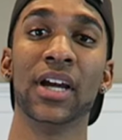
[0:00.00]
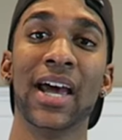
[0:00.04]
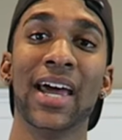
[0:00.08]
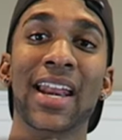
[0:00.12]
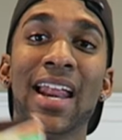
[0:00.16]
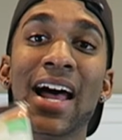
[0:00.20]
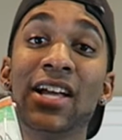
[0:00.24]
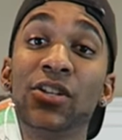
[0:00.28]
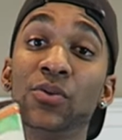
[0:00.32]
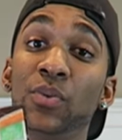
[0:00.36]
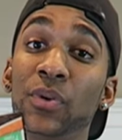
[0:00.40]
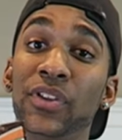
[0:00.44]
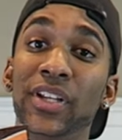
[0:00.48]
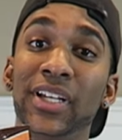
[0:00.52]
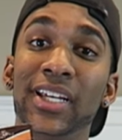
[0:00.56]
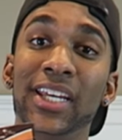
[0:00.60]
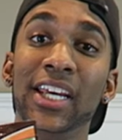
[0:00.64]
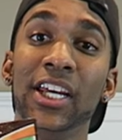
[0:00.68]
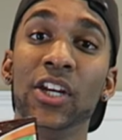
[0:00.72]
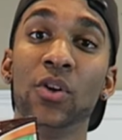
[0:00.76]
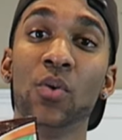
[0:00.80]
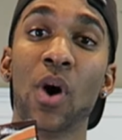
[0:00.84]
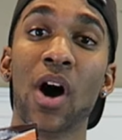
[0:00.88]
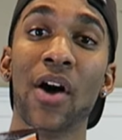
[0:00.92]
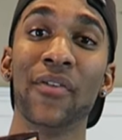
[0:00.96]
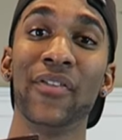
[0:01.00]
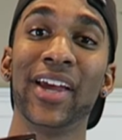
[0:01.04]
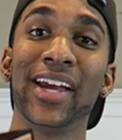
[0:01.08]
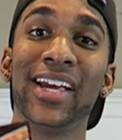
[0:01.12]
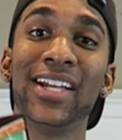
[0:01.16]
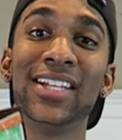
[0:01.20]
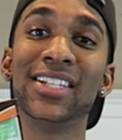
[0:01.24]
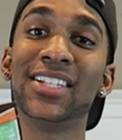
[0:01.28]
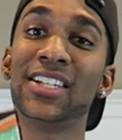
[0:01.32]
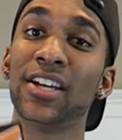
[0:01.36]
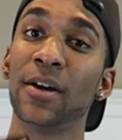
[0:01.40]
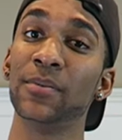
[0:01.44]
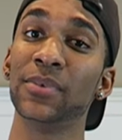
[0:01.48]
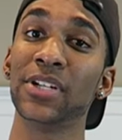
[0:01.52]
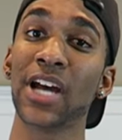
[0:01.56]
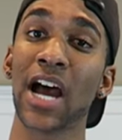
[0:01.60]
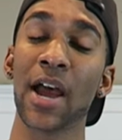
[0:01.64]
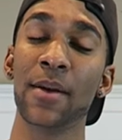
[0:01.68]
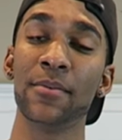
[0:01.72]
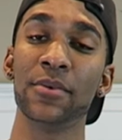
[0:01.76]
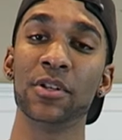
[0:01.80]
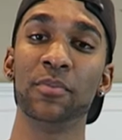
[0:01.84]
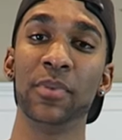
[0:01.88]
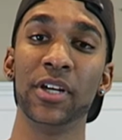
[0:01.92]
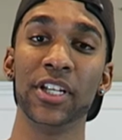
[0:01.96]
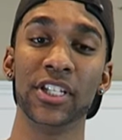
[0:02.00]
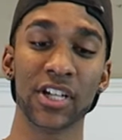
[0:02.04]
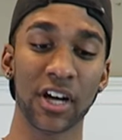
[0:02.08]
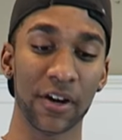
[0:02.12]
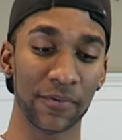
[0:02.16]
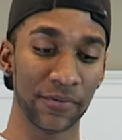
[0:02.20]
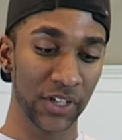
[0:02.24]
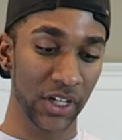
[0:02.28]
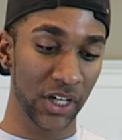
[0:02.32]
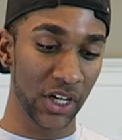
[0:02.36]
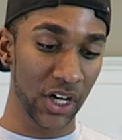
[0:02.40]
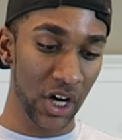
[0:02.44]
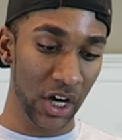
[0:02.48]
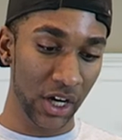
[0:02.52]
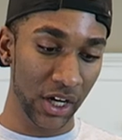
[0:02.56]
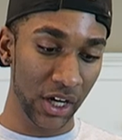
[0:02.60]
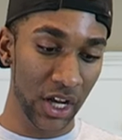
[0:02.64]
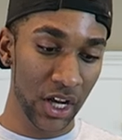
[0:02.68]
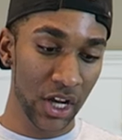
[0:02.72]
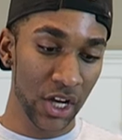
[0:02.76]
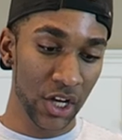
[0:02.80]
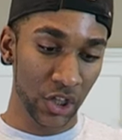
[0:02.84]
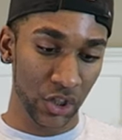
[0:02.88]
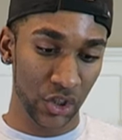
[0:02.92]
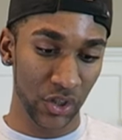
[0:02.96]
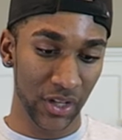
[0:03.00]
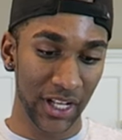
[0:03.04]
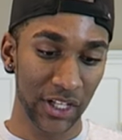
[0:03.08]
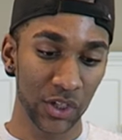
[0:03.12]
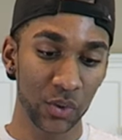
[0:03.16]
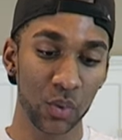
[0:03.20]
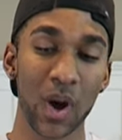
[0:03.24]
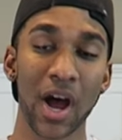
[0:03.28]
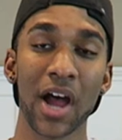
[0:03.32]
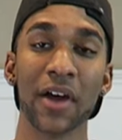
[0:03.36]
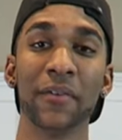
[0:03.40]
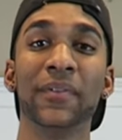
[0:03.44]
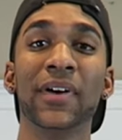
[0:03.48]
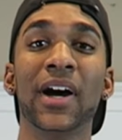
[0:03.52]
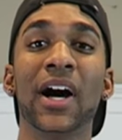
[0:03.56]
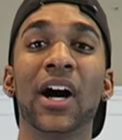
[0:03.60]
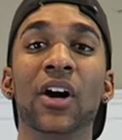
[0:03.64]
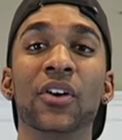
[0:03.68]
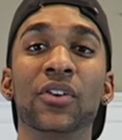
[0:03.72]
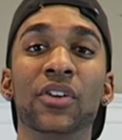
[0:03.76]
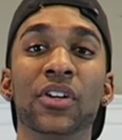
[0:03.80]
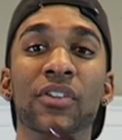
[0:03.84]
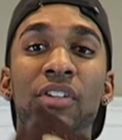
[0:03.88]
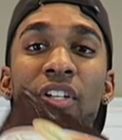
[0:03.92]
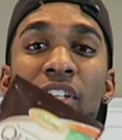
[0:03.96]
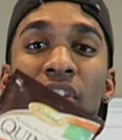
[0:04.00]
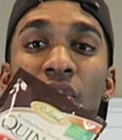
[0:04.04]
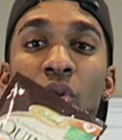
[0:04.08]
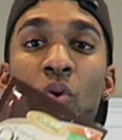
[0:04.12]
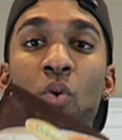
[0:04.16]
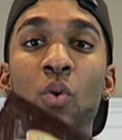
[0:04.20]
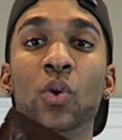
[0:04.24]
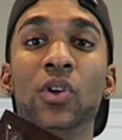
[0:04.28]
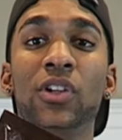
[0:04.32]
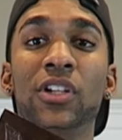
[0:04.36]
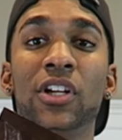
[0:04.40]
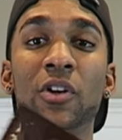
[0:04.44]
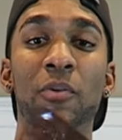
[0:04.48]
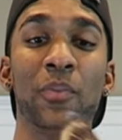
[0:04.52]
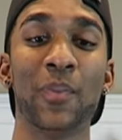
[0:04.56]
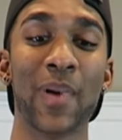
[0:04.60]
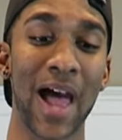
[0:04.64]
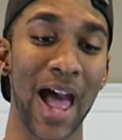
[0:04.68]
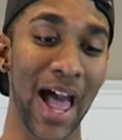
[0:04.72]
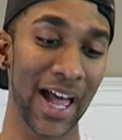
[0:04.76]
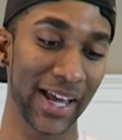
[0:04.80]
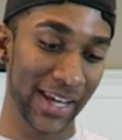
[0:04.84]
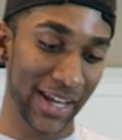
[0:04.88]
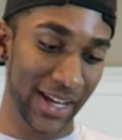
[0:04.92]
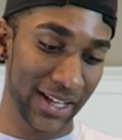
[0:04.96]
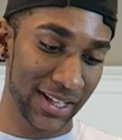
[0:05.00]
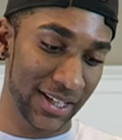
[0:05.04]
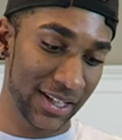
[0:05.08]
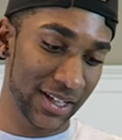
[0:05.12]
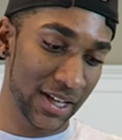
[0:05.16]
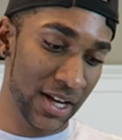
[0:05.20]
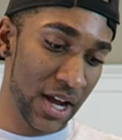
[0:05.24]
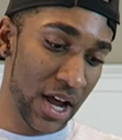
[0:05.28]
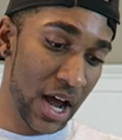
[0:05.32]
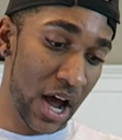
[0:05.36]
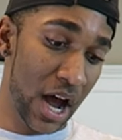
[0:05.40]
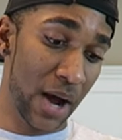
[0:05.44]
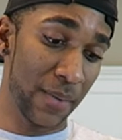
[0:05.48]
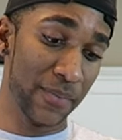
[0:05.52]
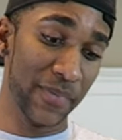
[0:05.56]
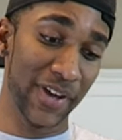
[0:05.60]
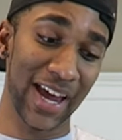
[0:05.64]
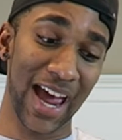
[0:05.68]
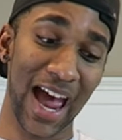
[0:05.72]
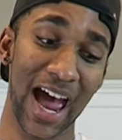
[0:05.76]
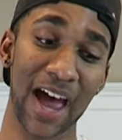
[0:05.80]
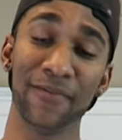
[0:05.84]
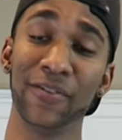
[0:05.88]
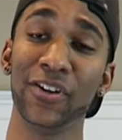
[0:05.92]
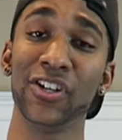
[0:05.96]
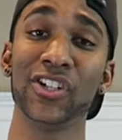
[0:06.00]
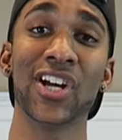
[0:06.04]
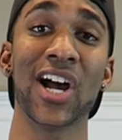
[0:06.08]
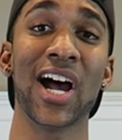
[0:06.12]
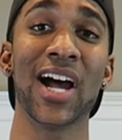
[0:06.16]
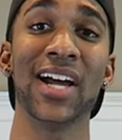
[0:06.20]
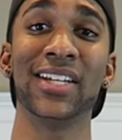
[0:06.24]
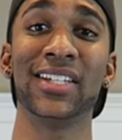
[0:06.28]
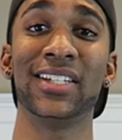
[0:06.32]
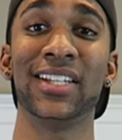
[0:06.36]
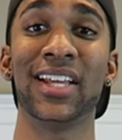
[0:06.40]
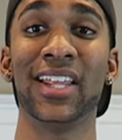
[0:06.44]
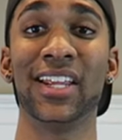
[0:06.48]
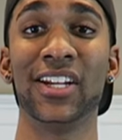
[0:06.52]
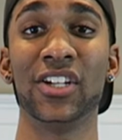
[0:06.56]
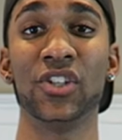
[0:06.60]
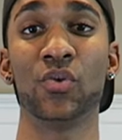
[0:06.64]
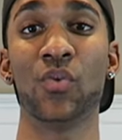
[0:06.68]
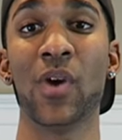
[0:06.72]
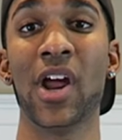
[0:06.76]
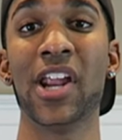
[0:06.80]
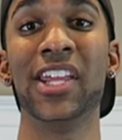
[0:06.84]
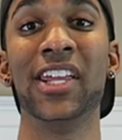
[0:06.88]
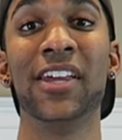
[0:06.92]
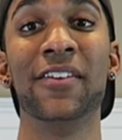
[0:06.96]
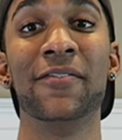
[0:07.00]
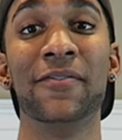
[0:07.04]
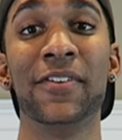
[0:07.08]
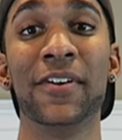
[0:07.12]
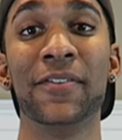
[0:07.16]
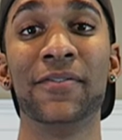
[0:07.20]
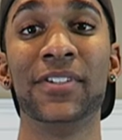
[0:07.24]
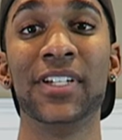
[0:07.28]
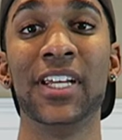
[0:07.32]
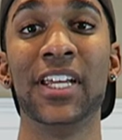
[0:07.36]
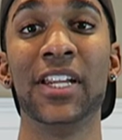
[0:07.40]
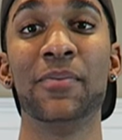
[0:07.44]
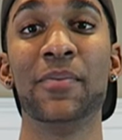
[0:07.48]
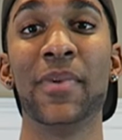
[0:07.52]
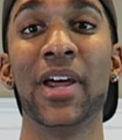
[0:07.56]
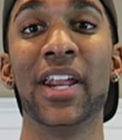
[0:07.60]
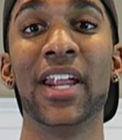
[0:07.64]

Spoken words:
And as with the quinoa, they can sometimes be tough to cook. So that's why I found these cool little packets. They advertise that it's ready in 15